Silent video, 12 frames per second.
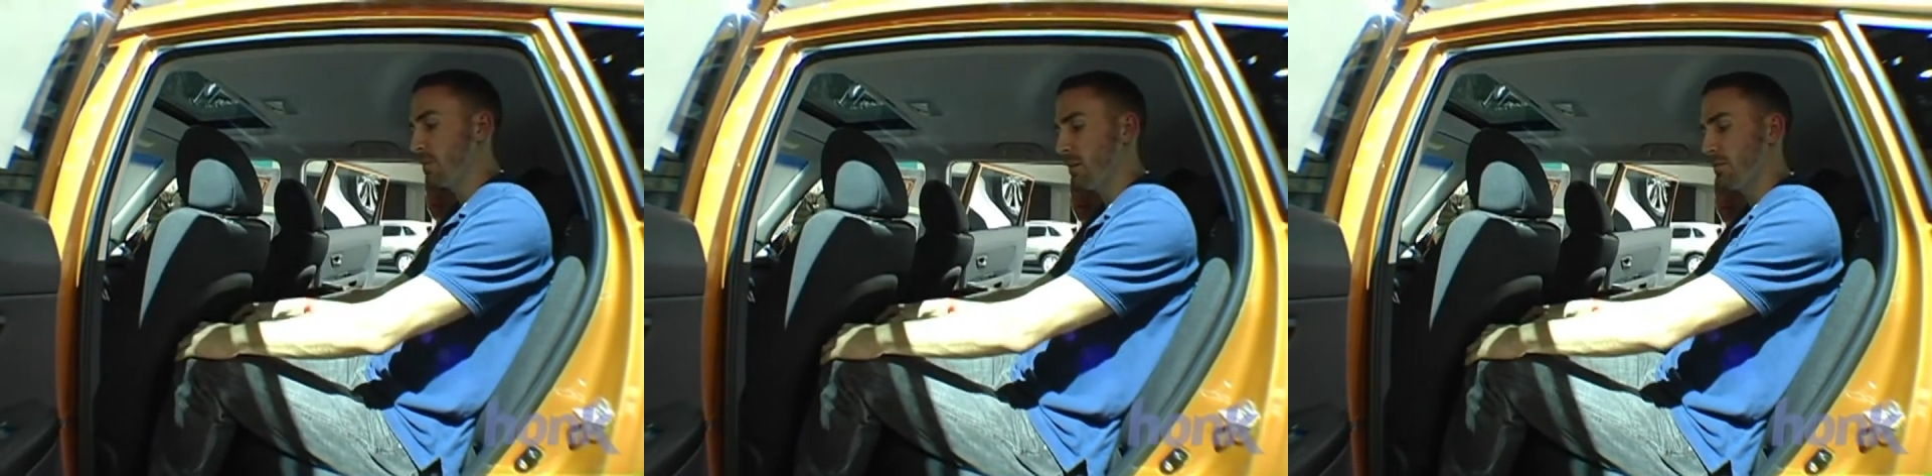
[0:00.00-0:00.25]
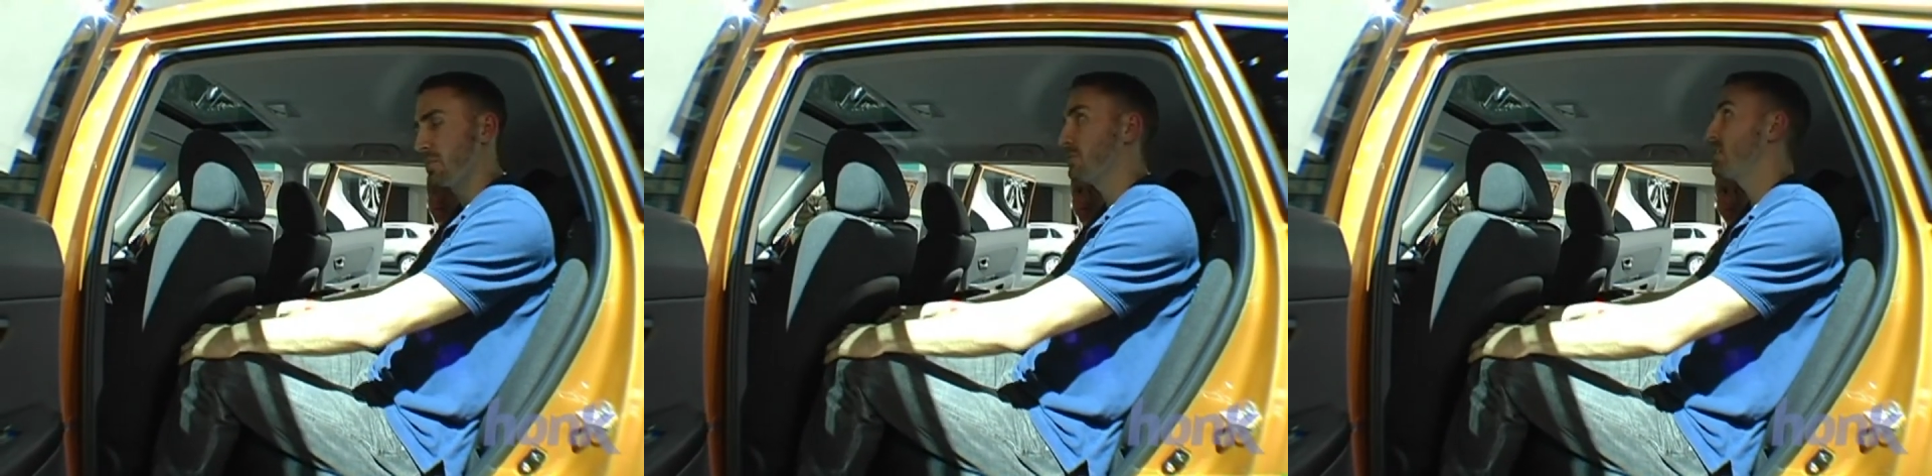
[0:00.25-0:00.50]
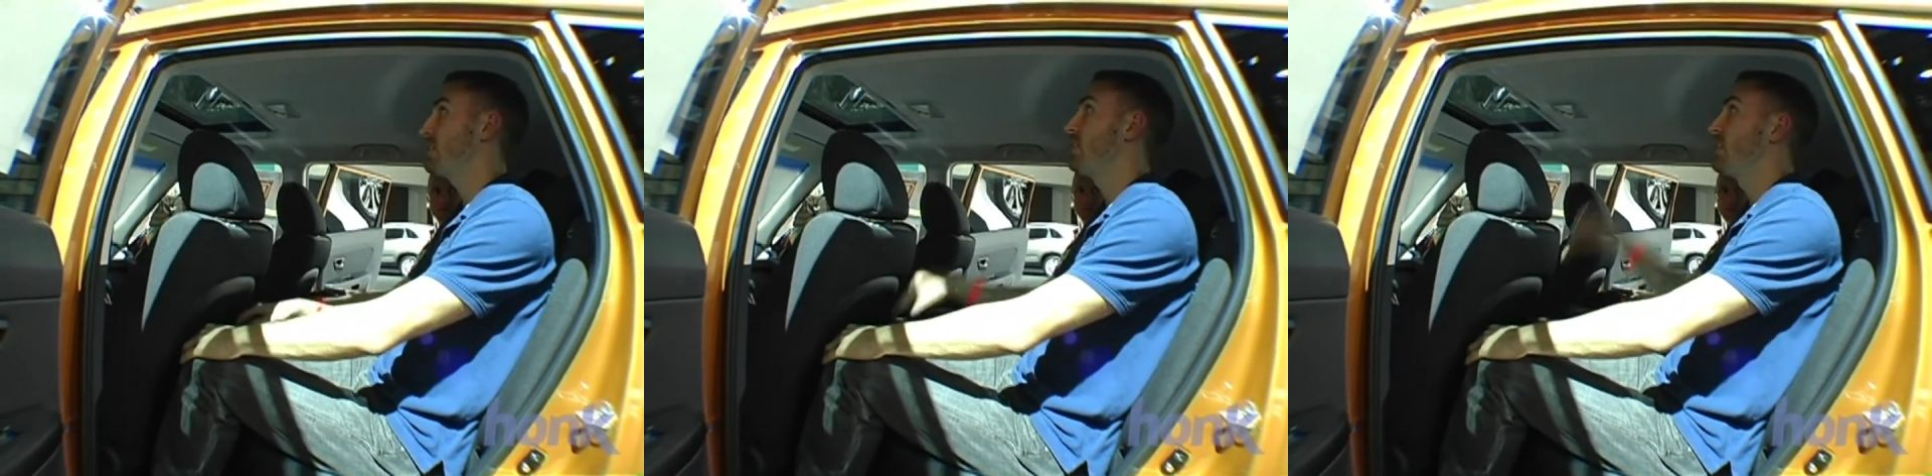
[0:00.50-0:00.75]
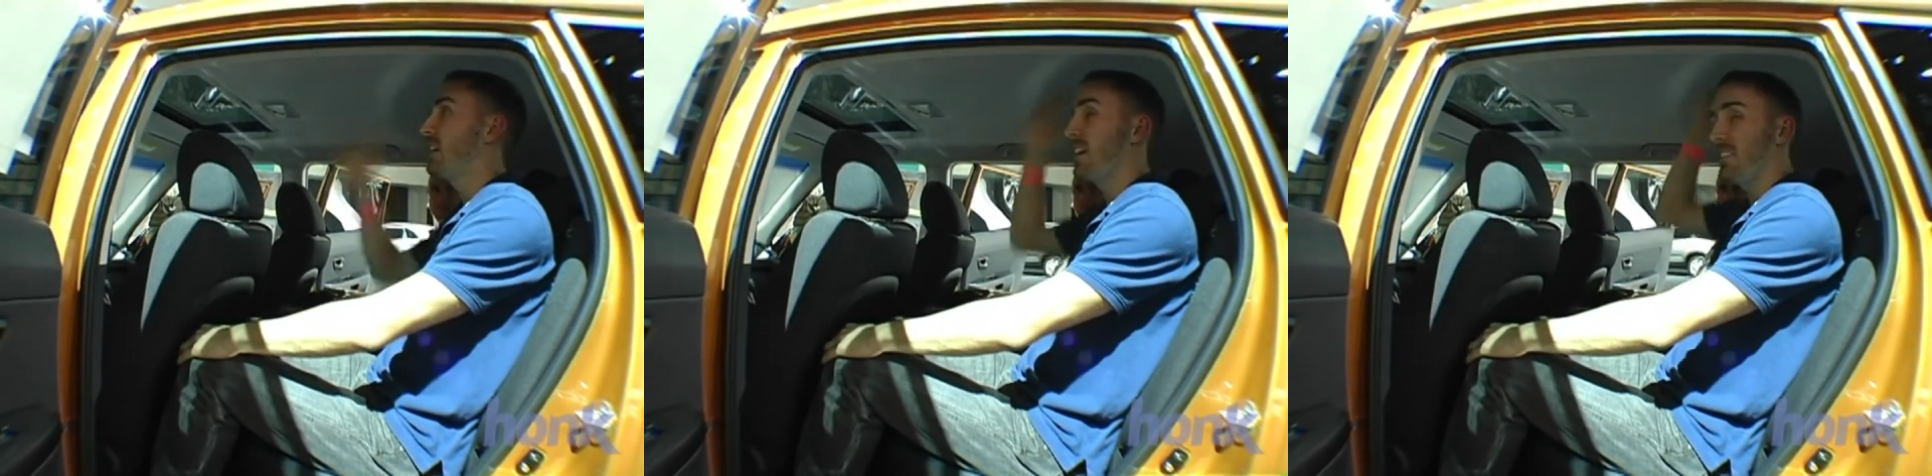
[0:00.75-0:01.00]
comfortably.
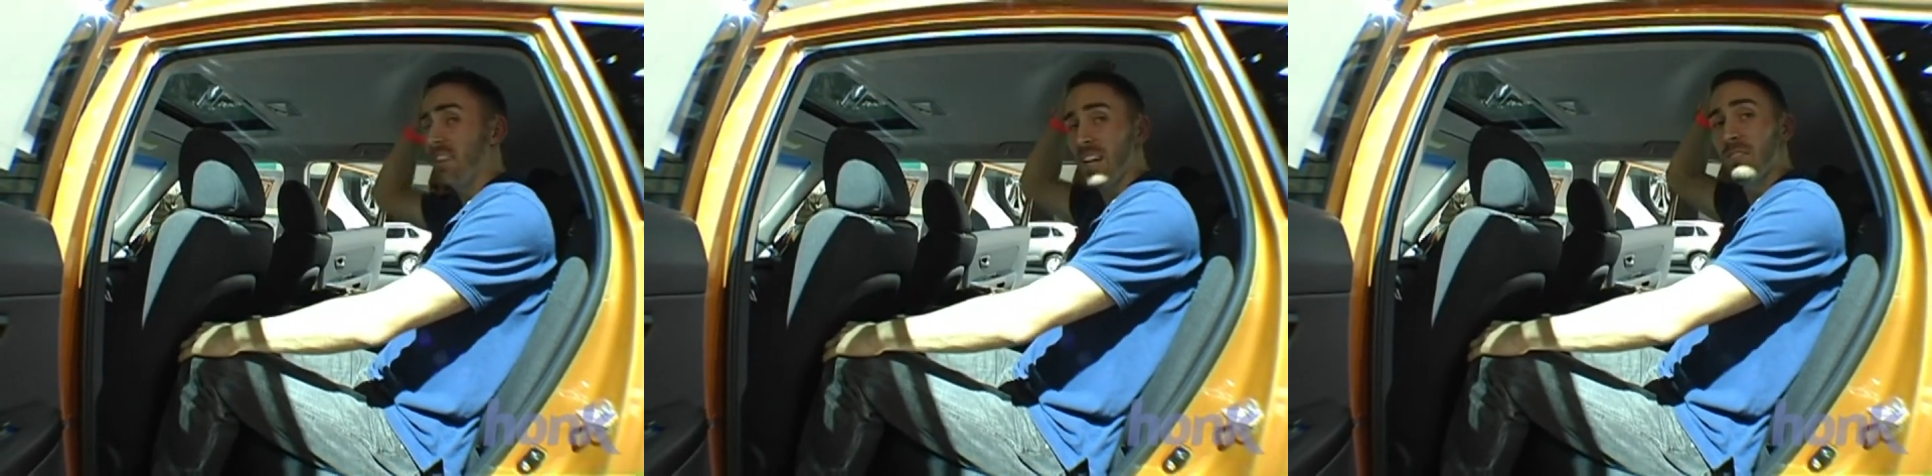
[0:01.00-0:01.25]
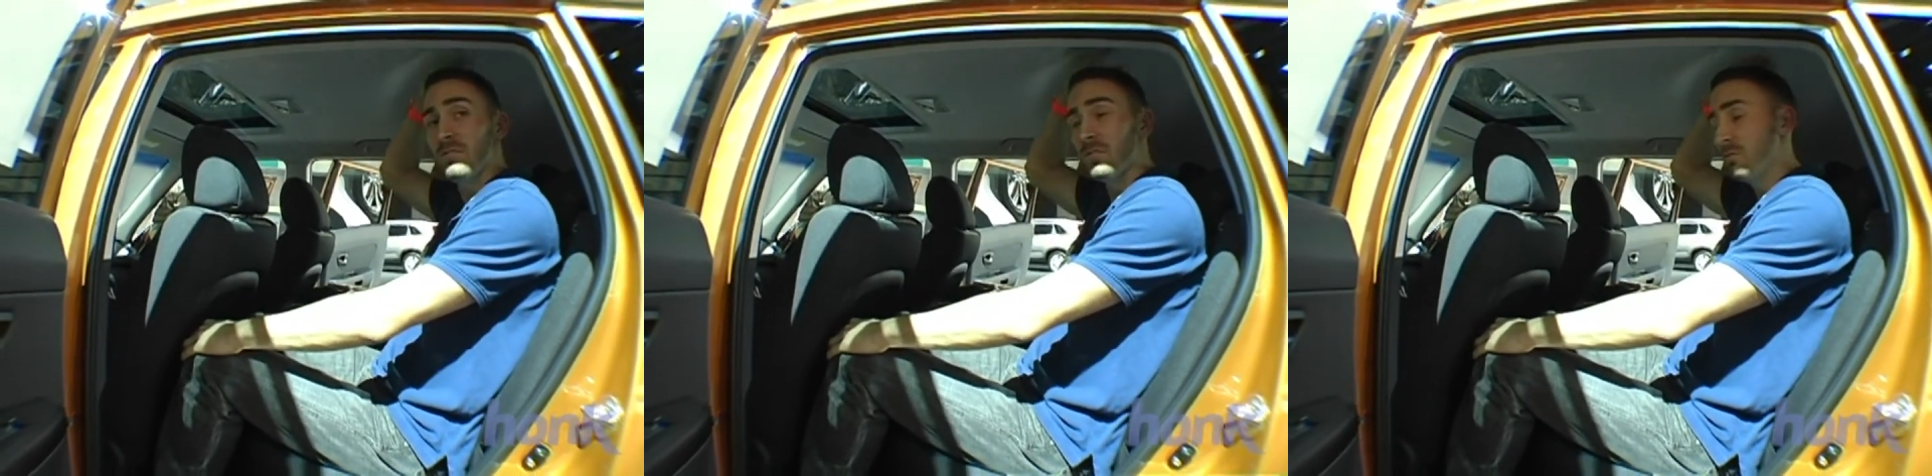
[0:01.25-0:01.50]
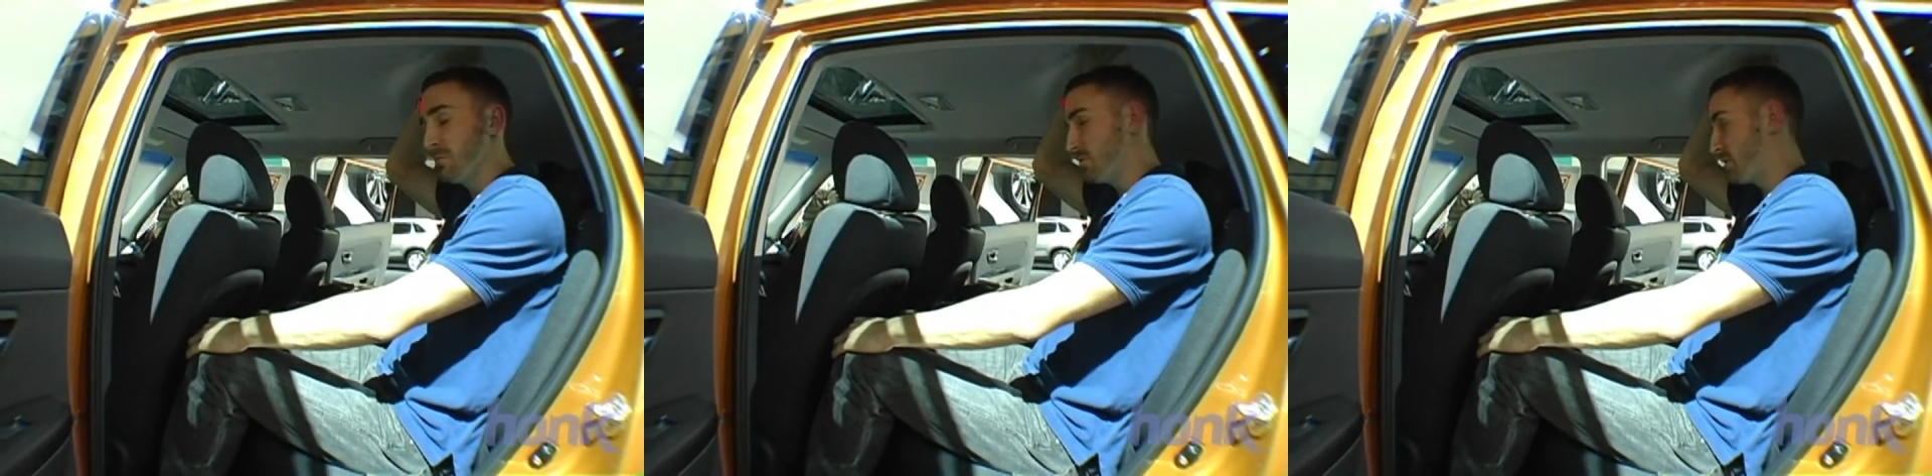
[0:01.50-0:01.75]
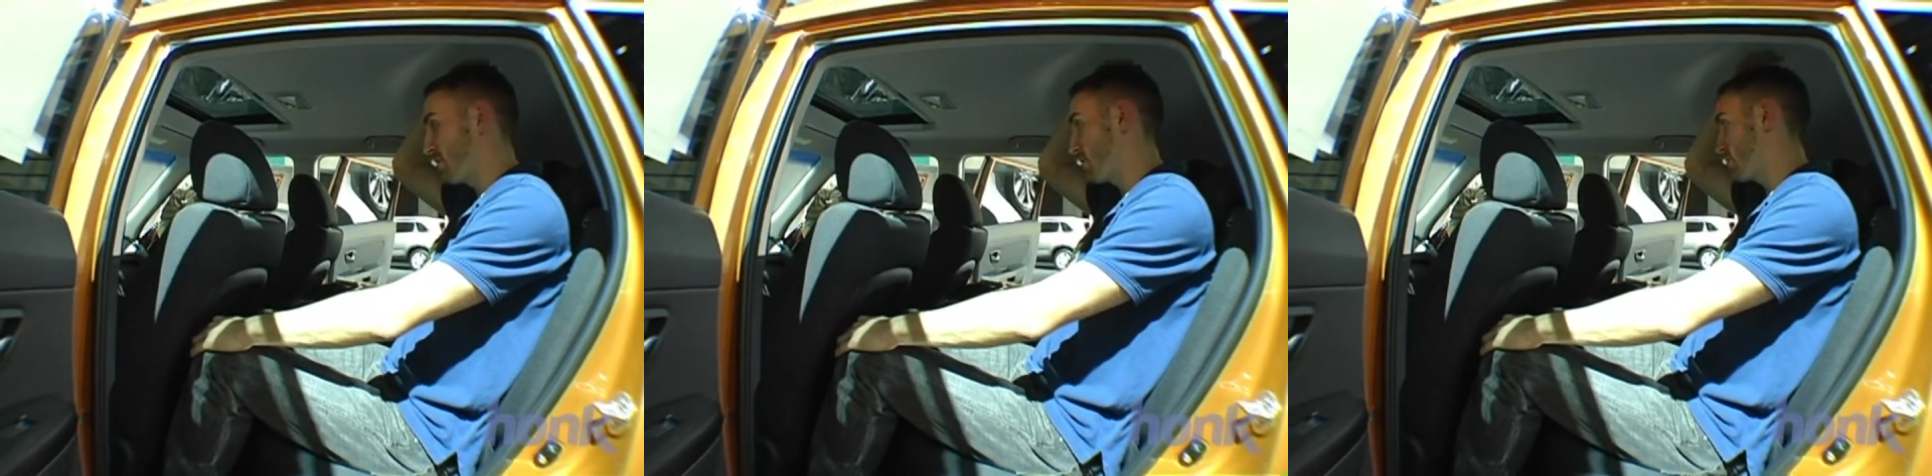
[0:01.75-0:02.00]
I have headroom,
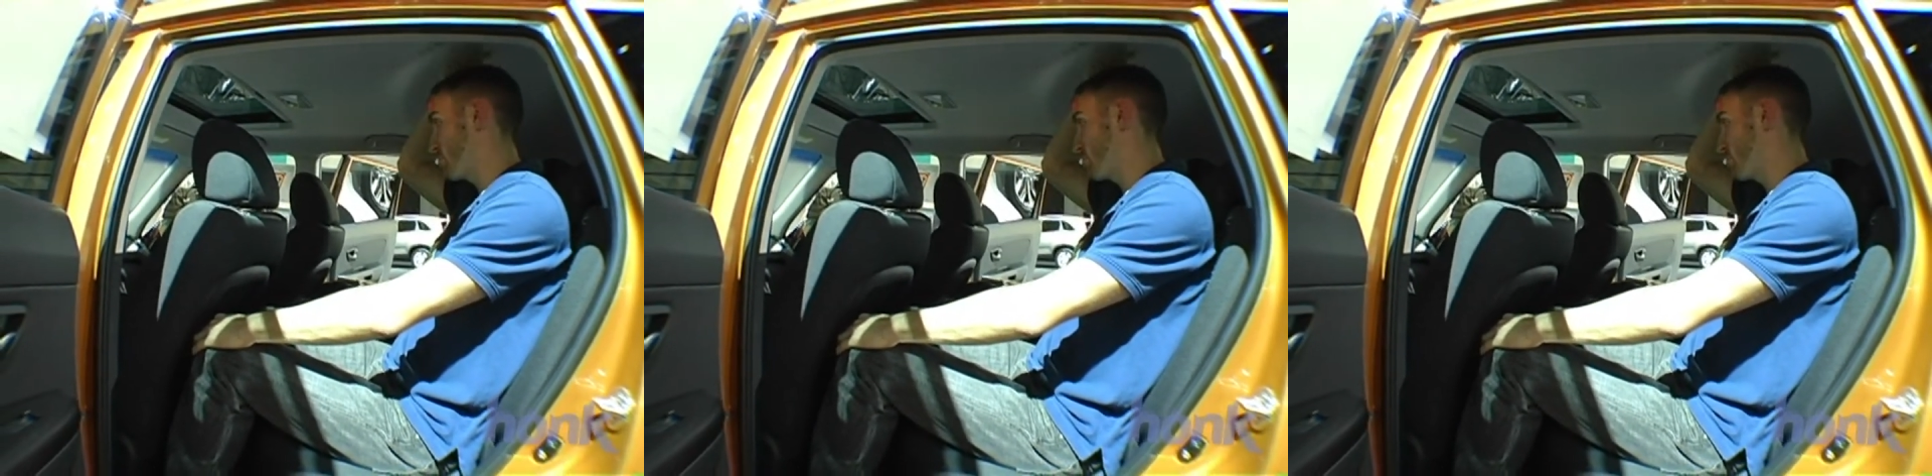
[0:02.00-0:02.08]
which is a